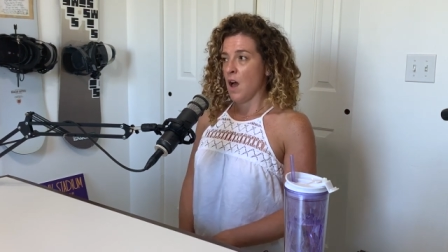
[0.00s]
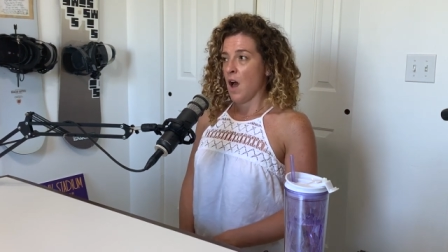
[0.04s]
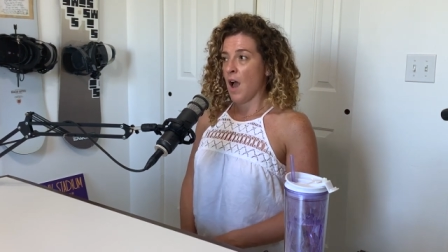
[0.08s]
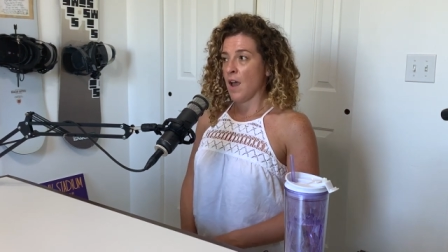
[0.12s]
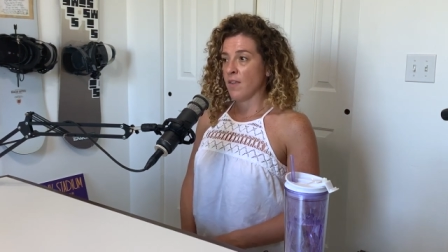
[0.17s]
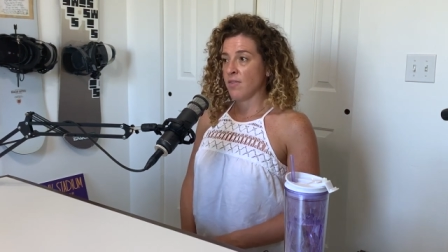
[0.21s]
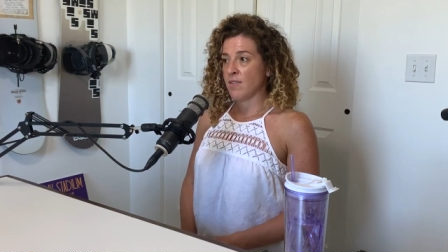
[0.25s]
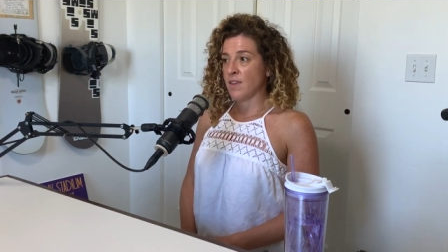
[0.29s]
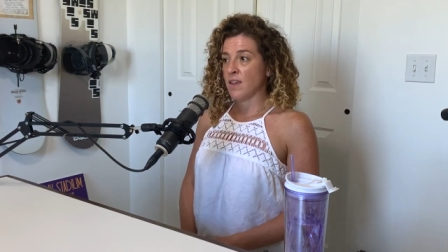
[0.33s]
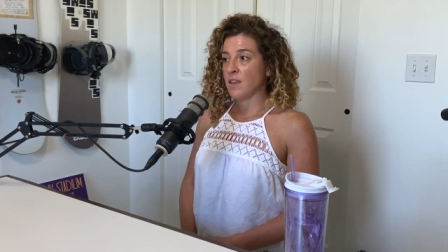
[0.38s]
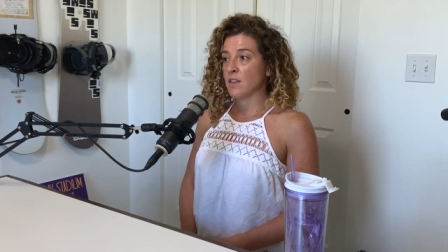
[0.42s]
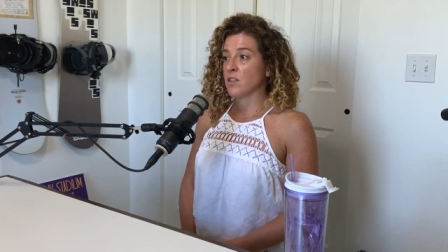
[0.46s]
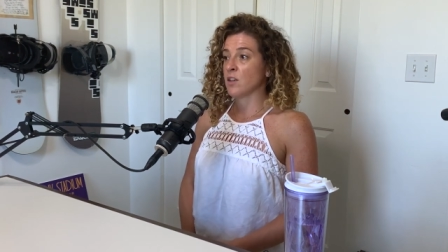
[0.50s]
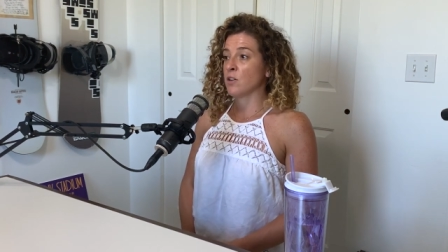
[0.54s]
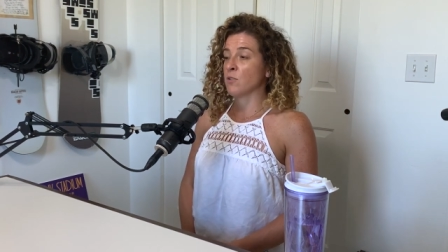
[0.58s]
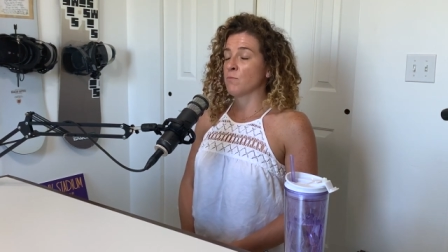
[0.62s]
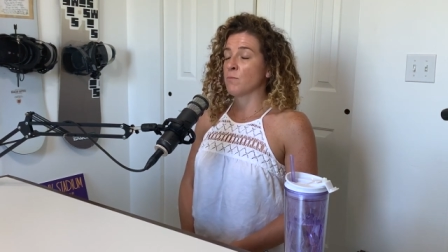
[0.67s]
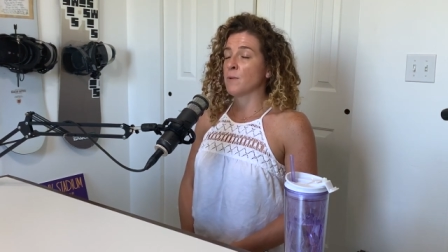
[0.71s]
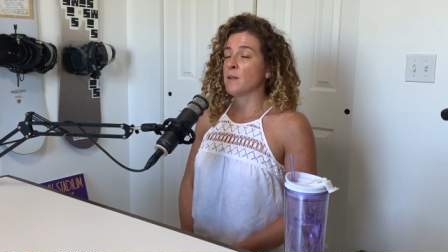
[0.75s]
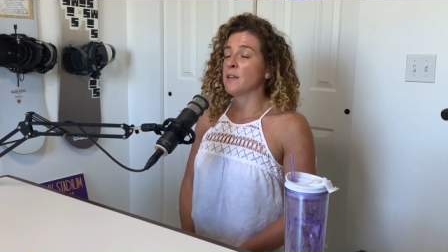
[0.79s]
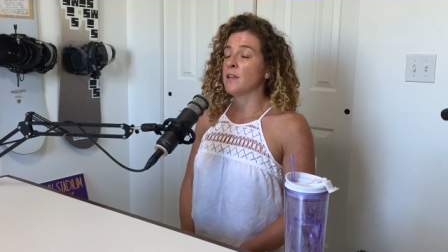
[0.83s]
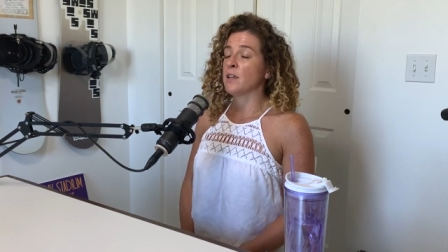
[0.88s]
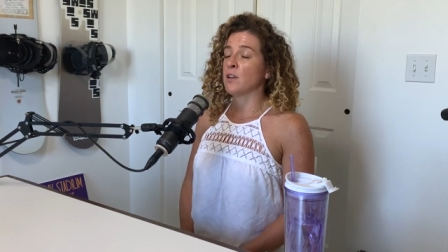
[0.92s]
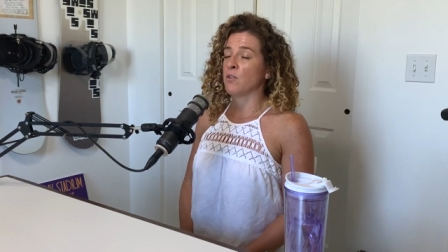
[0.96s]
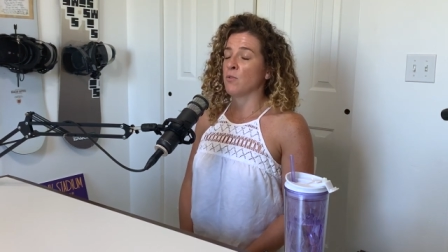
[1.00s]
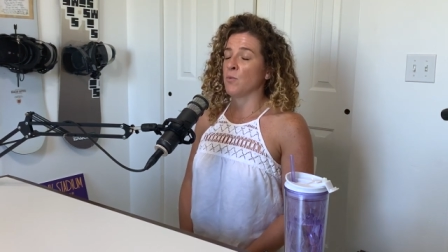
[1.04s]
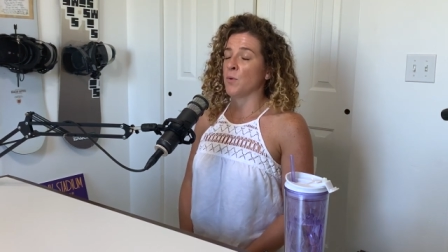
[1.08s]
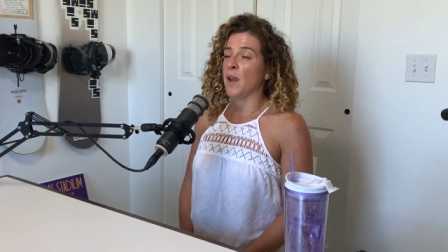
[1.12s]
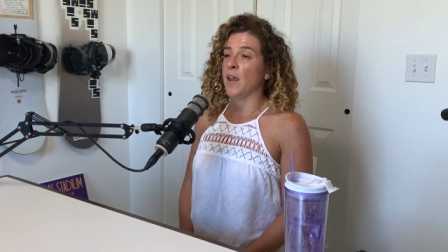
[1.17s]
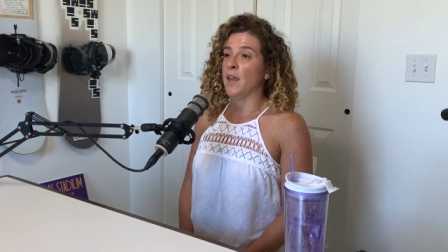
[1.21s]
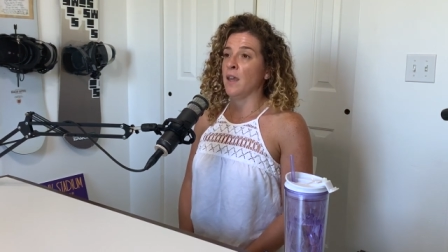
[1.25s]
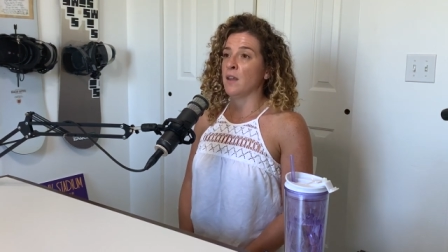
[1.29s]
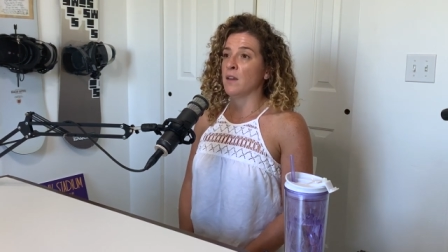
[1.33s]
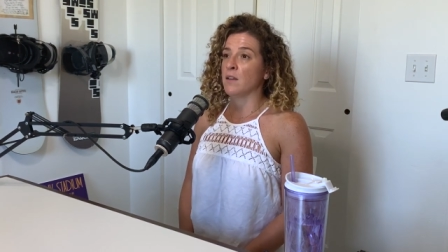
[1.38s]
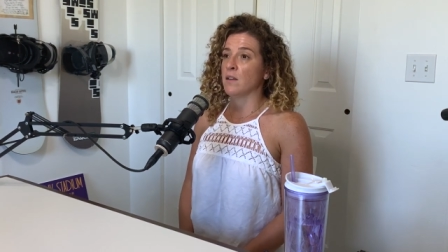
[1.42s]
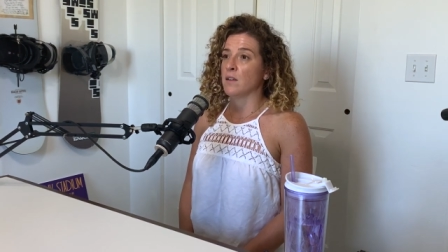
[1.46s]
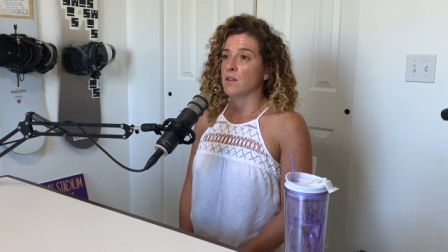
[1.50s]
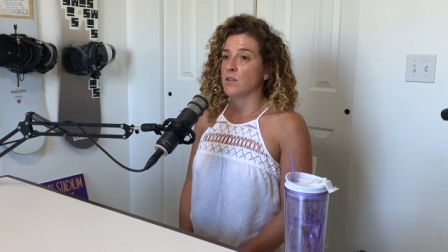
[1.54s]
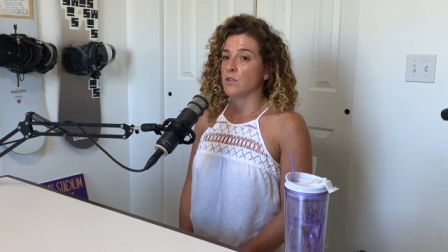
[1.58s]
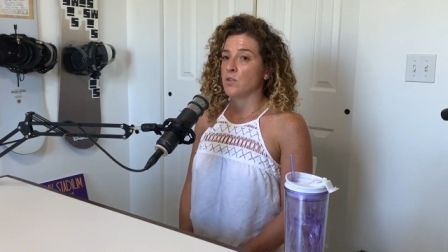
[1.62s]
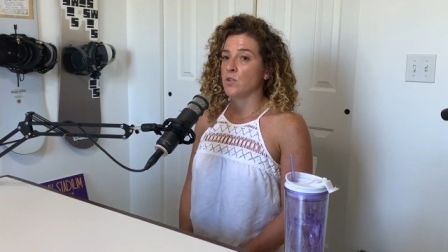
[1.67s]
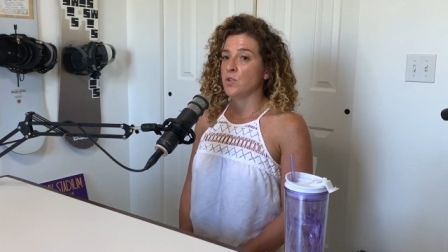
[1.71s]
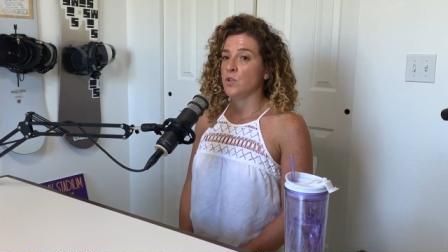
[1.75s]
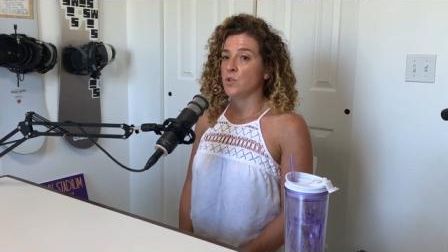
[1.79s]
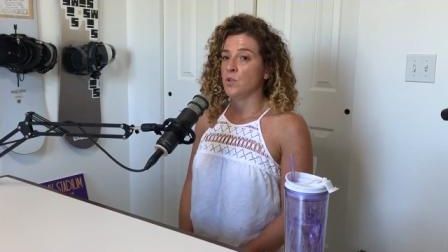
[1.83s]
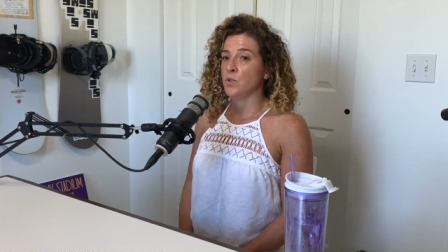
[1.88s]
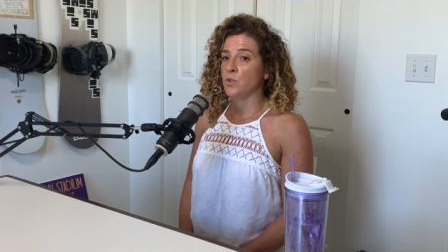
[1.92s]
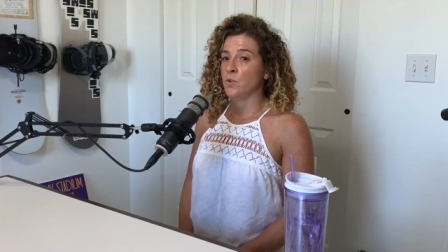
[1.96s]
I think they're really great
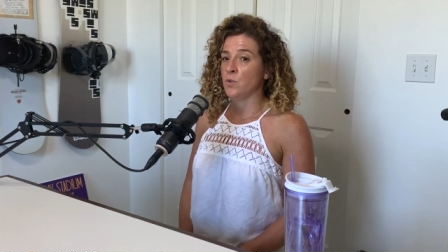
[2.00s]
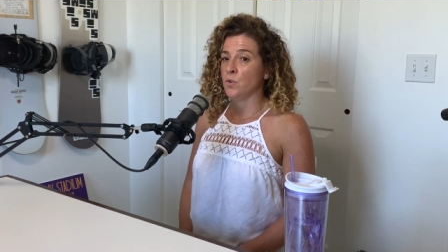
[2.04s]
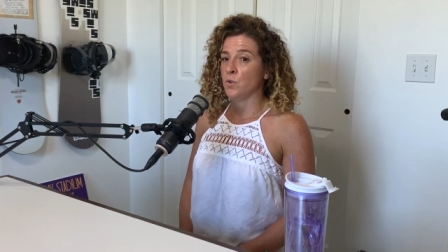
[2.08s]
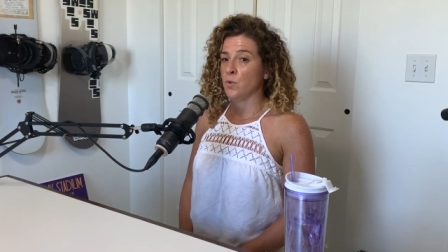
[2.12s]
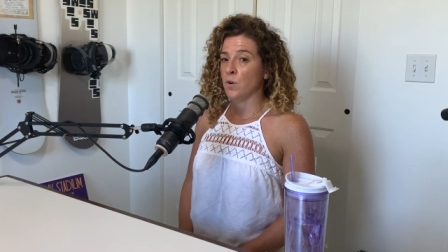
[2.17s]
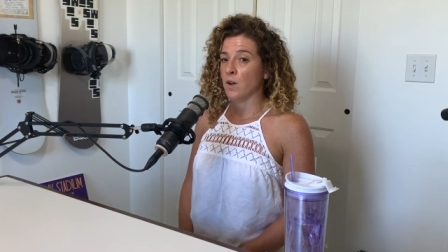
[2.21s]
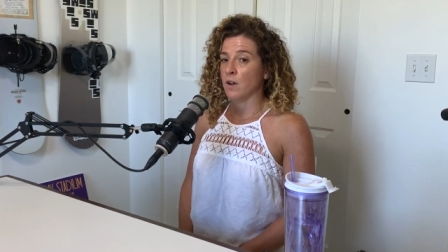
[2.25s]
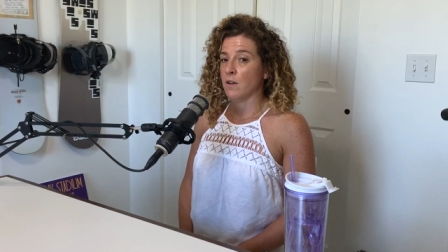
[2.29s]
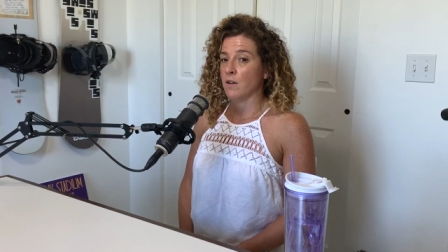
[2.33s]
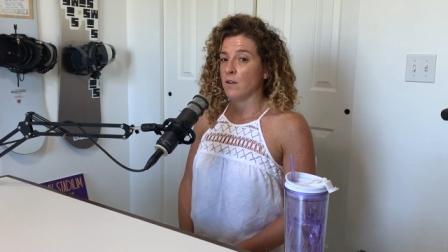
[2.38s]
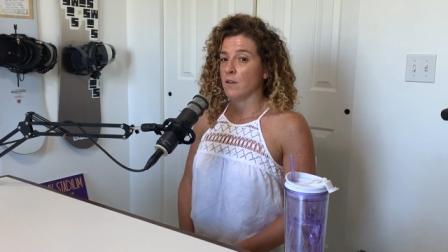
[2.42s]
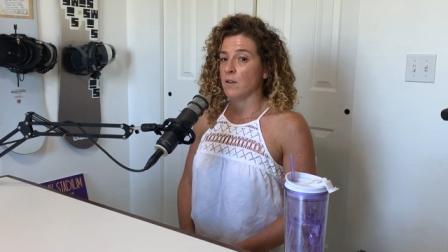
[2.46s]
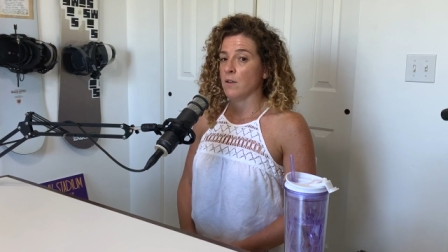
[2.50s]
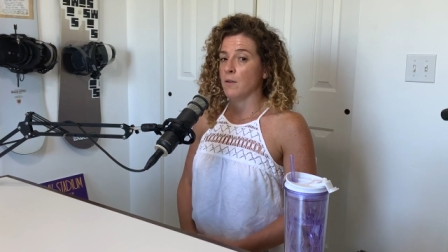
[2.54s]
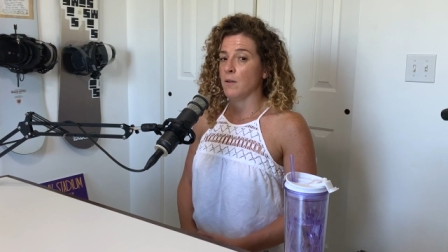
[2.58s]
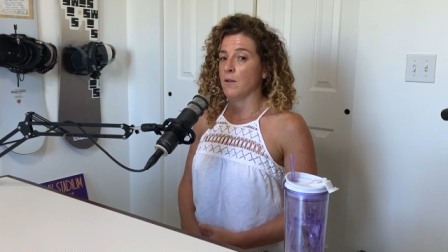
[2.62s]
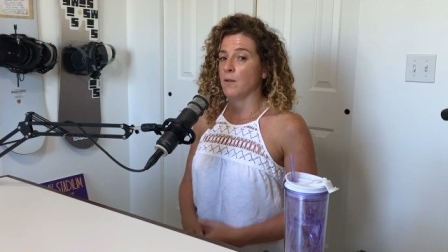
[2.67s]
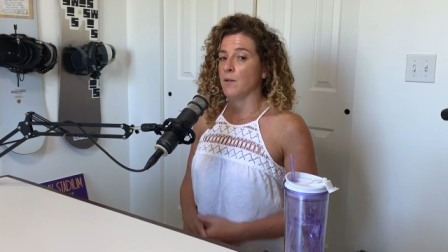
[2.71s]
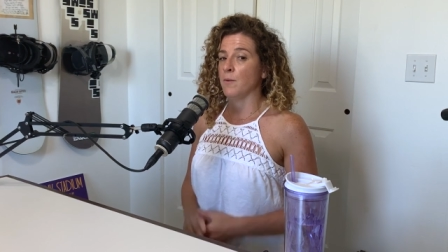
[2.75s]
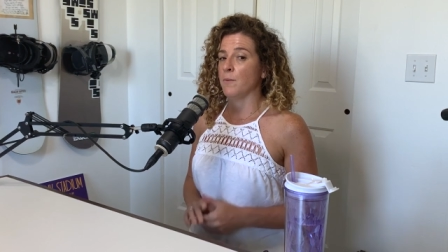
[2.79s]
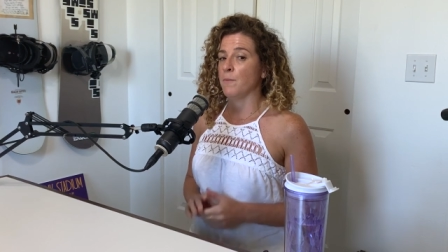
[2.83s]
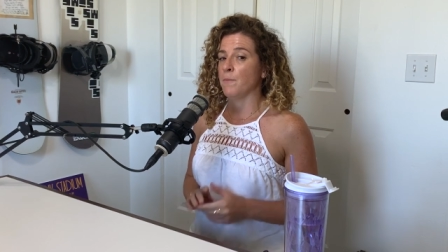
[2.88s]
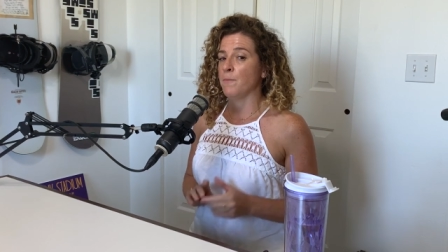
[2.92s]
to uh,